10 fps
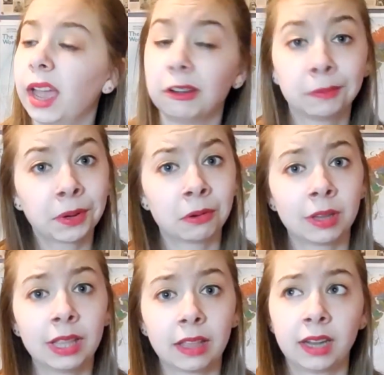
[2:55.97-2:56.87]
I remember I
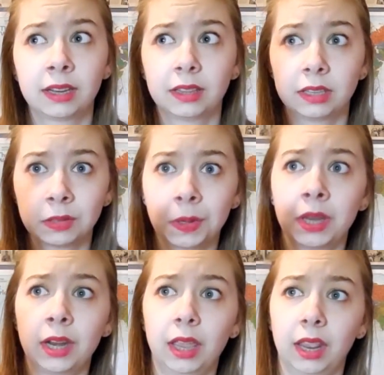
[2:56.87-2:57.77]
really liked this
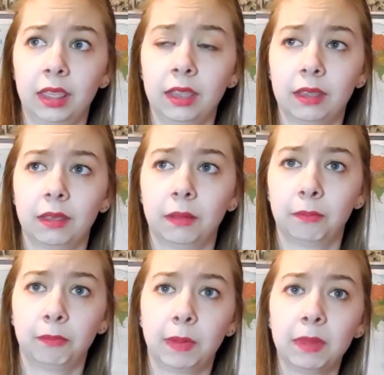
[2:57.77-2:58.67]
one and I think
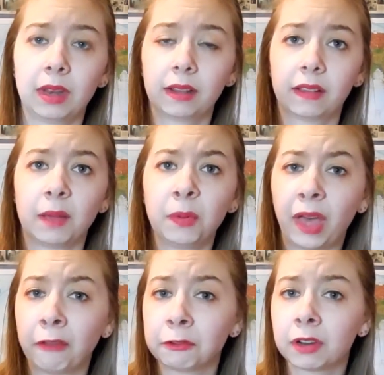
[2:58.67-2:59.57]
maybe the next
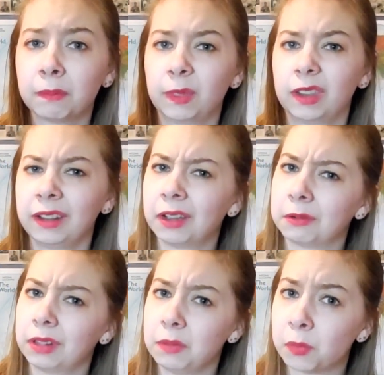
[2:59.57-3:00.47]
couple after it, but then I
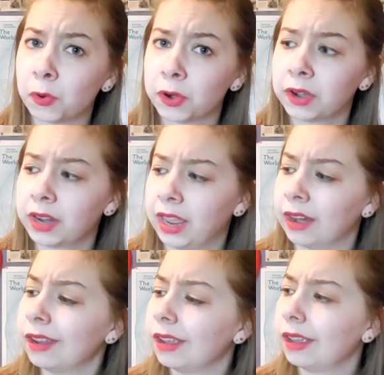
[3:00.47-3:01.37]
got really bored
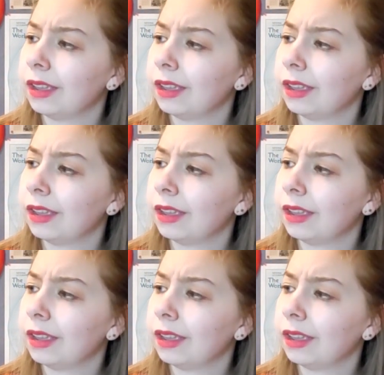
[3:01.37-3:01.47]
and